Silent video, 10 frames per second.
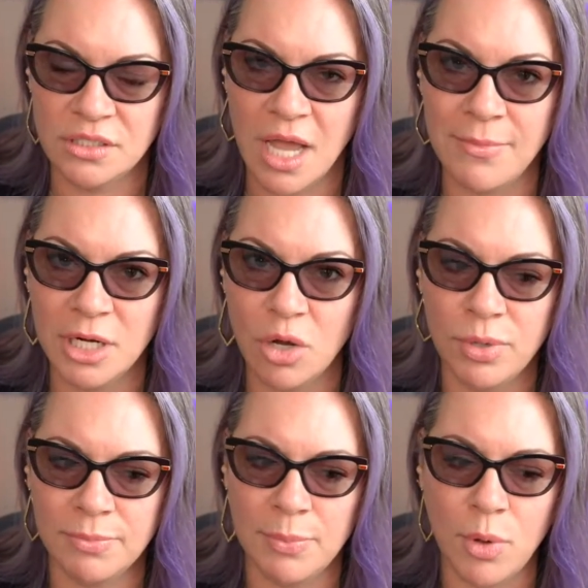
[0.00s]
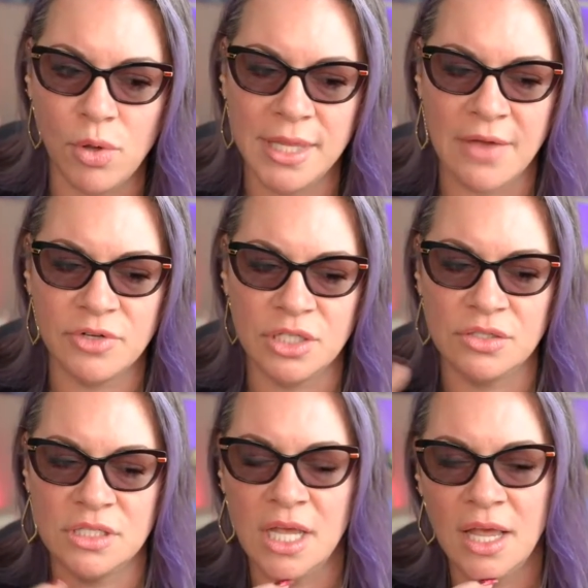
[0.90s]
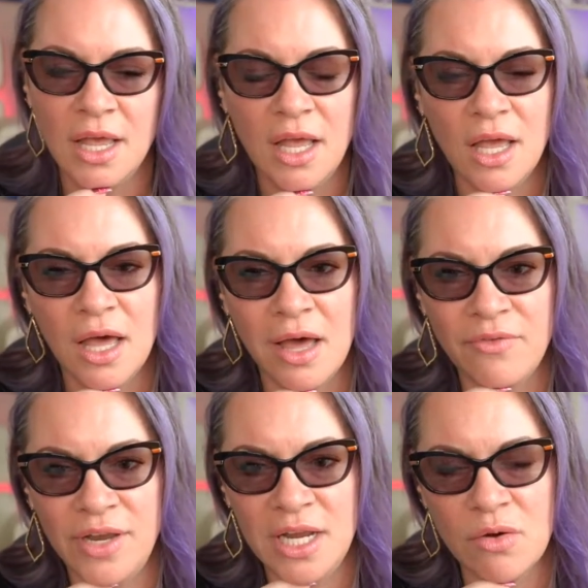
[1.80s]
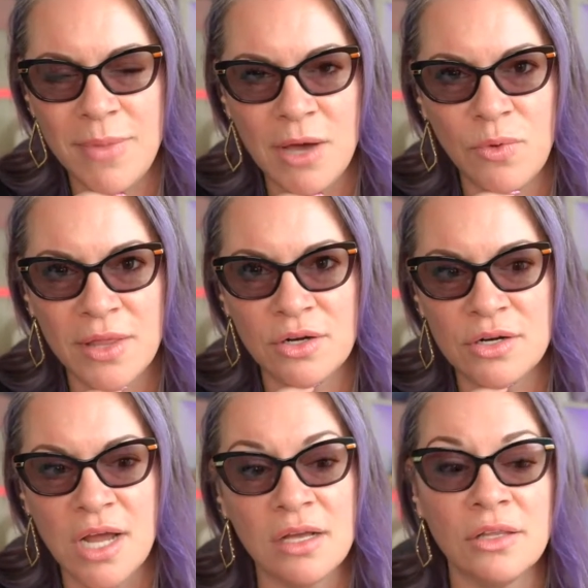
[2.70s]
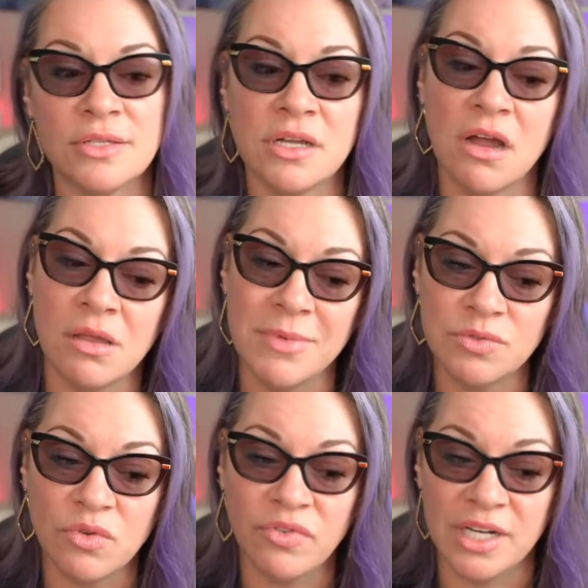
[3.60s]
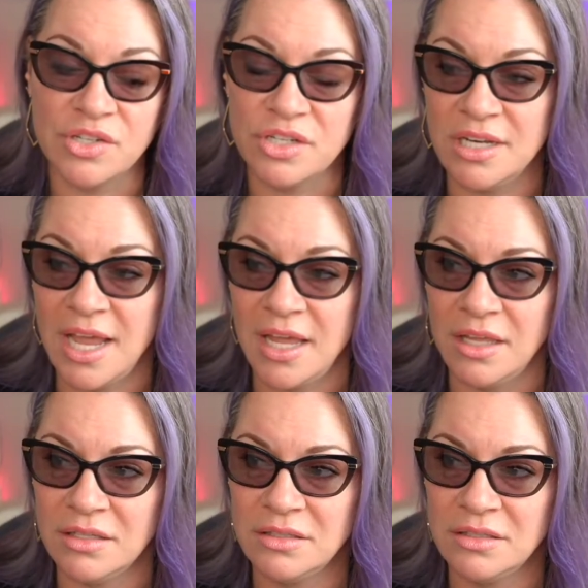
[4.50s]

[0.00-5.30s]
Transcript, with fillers: I'm going to go put up a poll in the afternoon's uh, video about whether or not closing arguments will finish today.